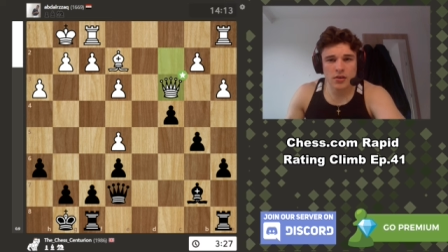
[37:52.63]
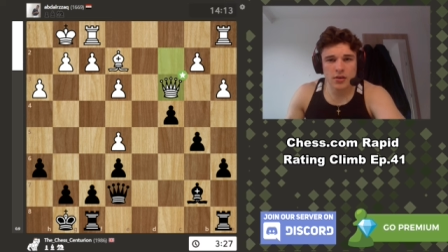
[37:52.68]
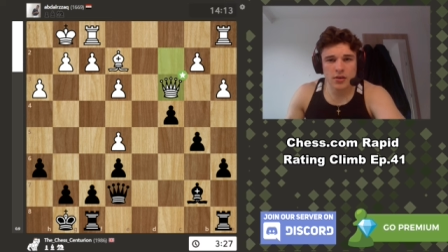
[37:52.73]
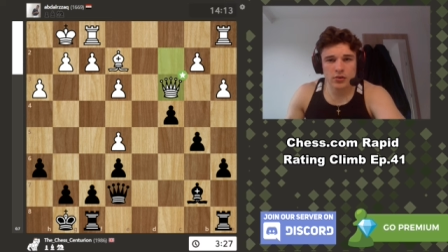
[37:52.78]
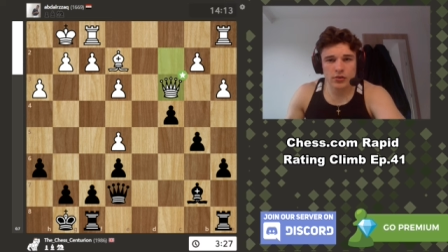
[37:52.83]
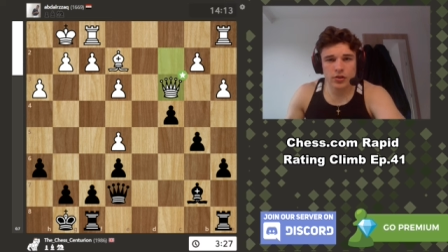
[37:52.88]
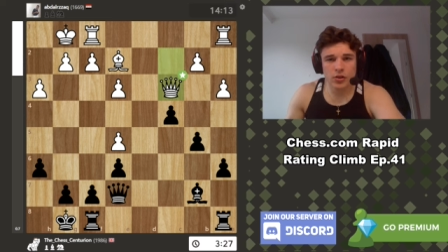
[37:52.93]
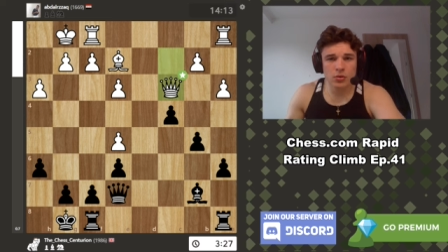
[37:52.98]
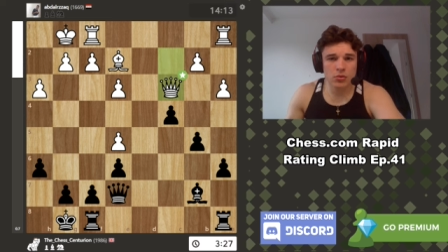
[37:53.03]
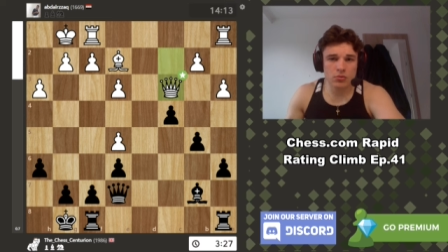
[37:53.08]

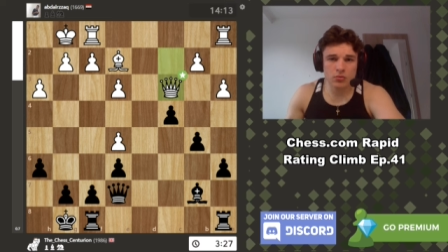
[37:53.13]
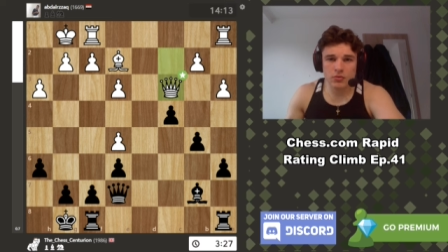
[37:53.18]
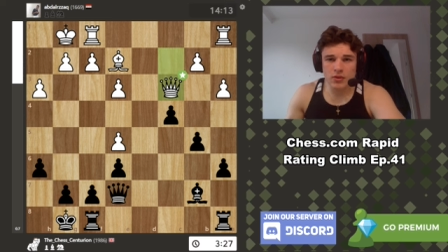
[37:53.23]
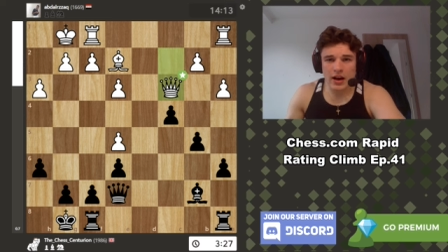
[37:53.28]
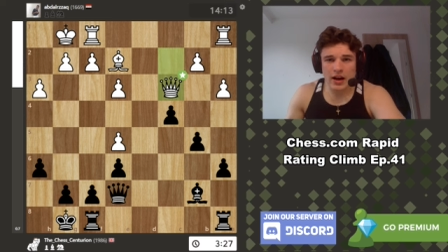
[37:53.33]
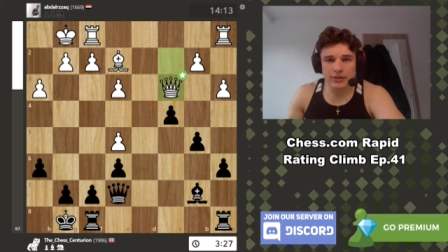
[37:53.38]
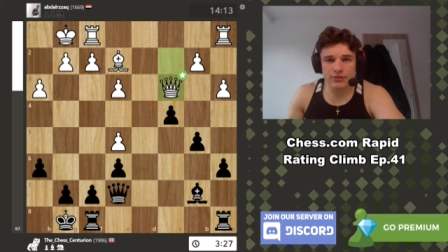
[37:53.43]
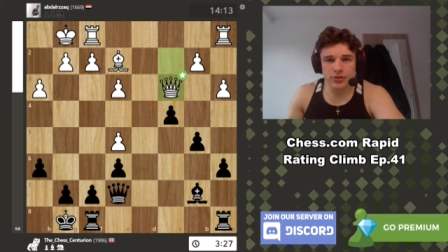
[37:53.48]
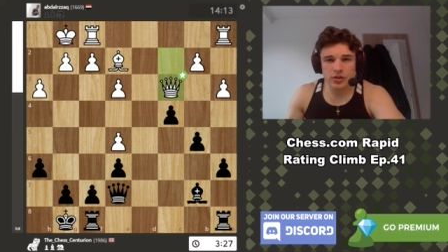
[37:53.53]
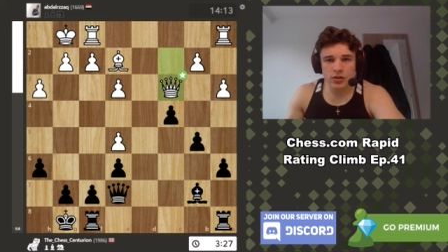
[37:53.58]
So
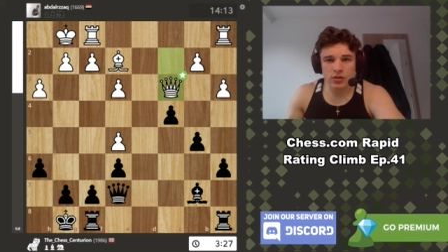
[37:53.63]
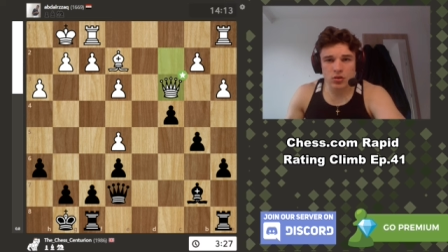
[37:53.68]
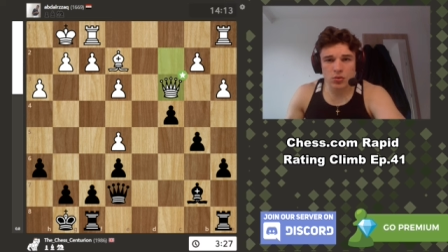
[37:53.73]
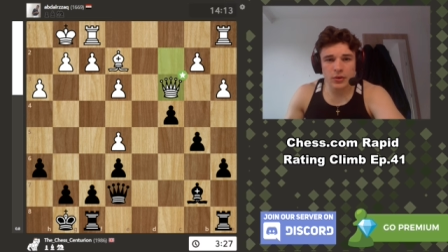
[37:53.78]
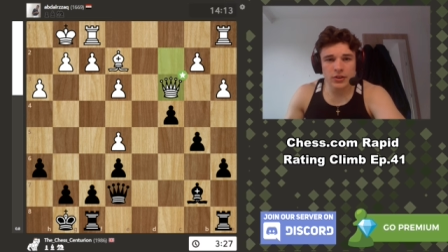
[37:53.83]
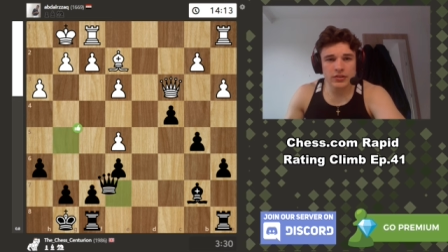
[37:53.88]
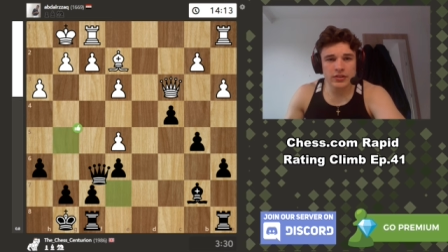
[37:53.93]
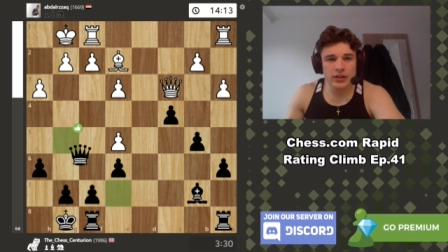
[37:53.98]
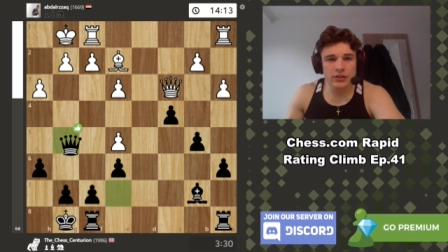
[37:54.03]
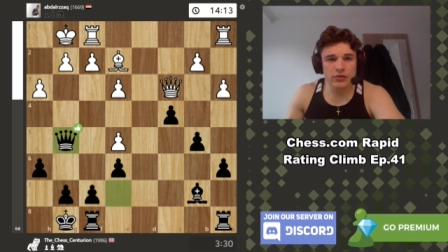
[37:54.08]
after
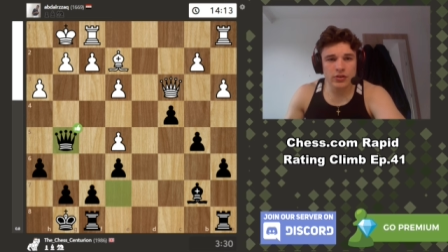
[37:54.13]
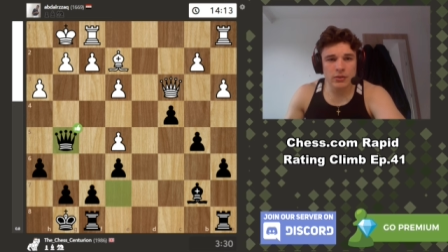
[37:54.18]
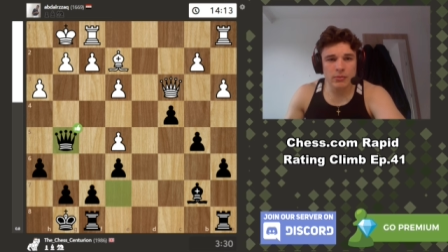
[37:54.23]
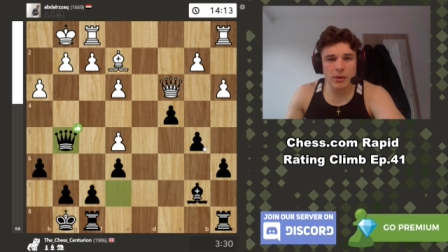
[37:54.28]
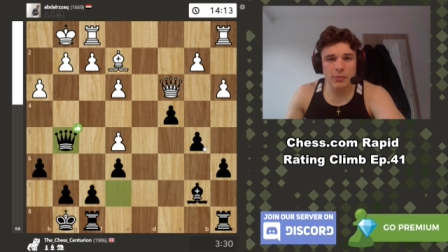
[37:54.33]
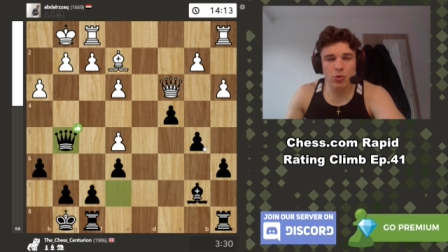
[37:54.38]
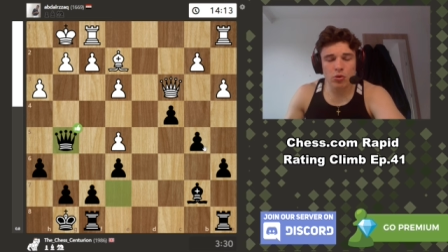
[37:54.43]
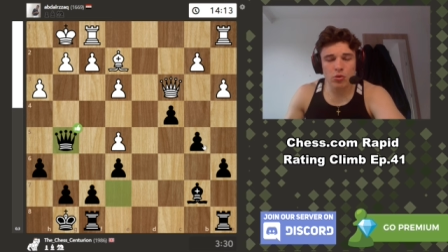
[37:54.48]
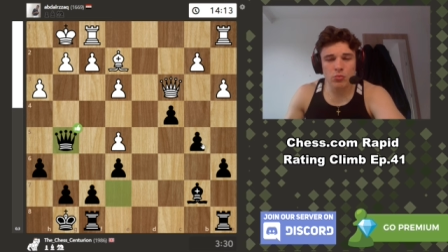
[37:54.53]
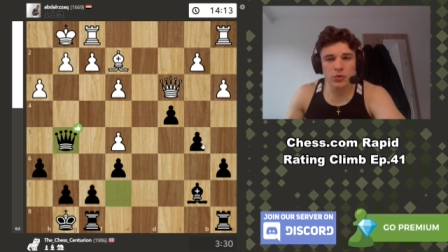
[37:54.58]
queen c three, my
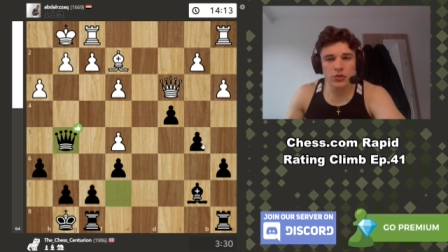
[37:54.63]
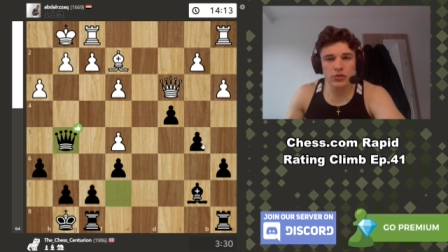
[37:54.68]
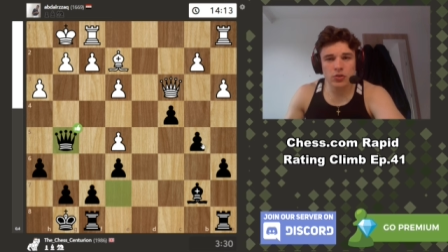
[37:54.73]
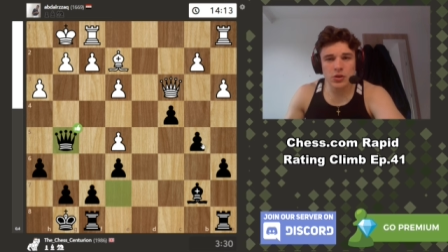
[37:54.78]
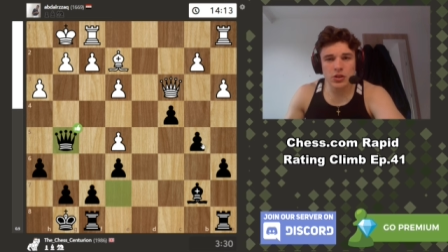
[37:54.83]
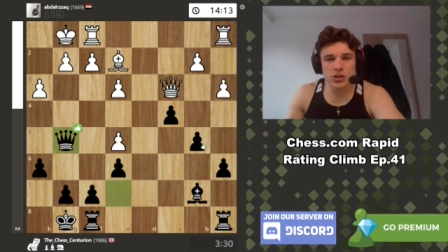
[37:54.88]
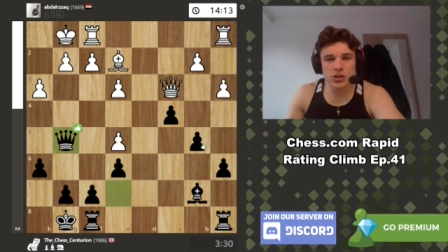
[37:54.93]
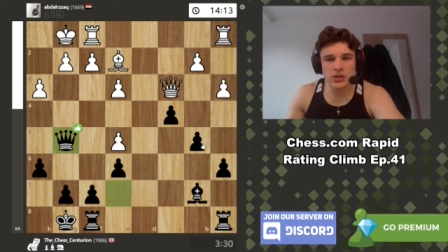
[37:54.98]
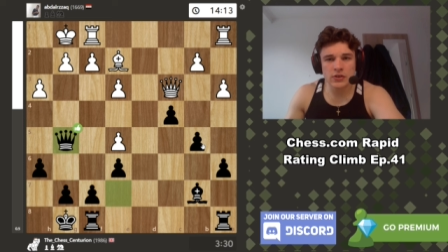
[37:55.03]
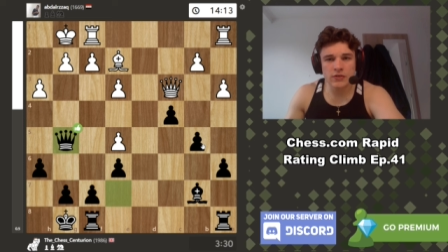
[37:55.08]
point was
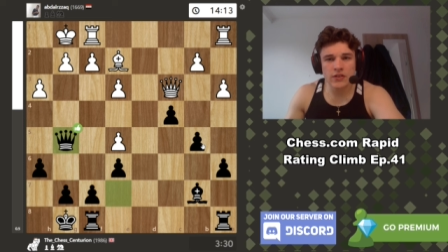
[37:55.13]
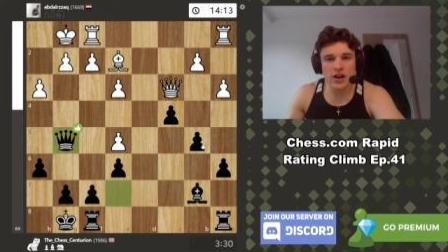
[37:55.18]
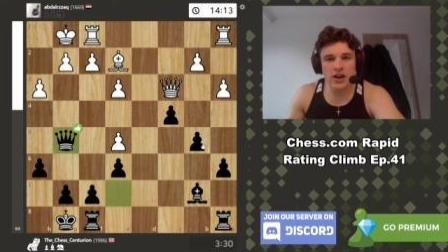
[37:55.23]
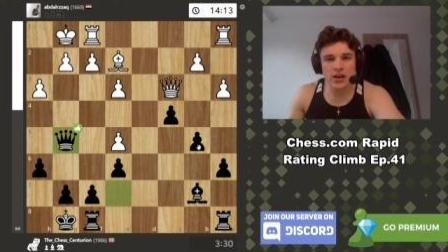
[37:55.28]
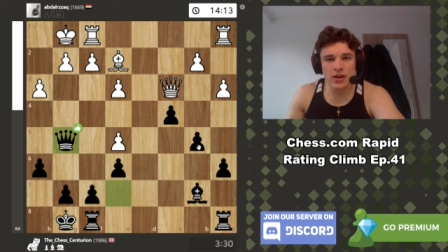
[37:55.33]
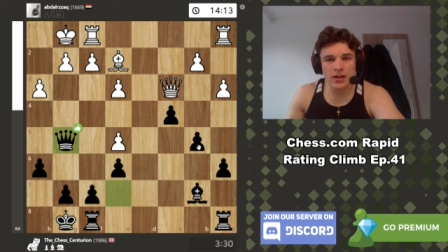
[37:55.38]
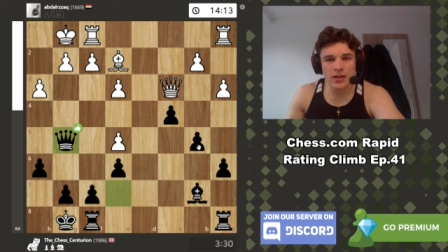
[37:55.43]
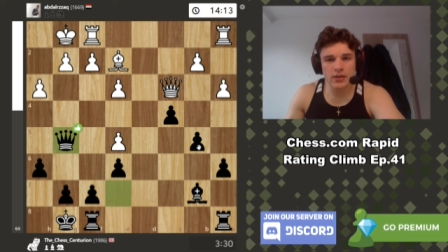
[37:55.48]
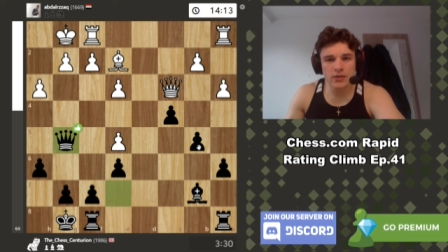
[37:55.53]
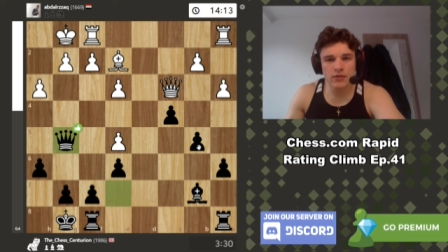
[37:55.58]
queen g
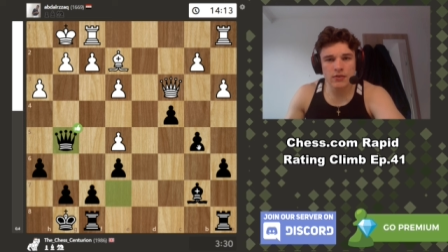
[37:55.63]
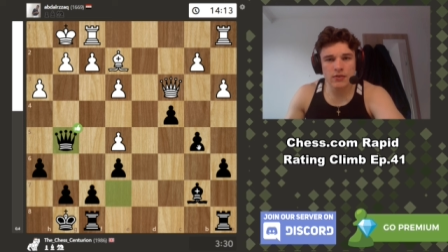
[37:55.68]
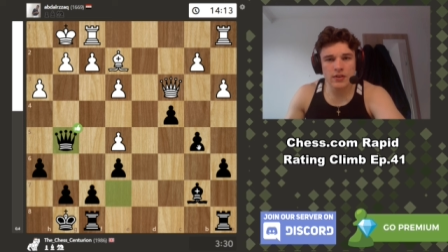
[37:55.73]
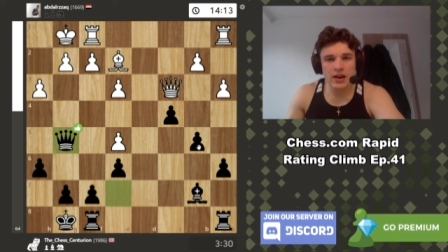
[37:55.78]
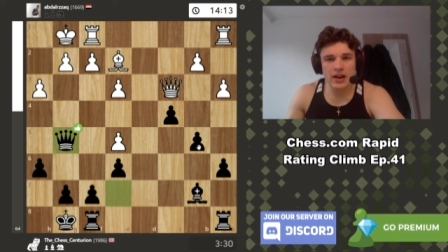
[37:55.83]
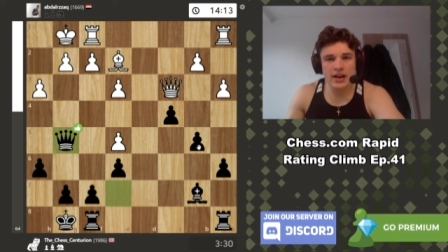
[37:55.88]
five,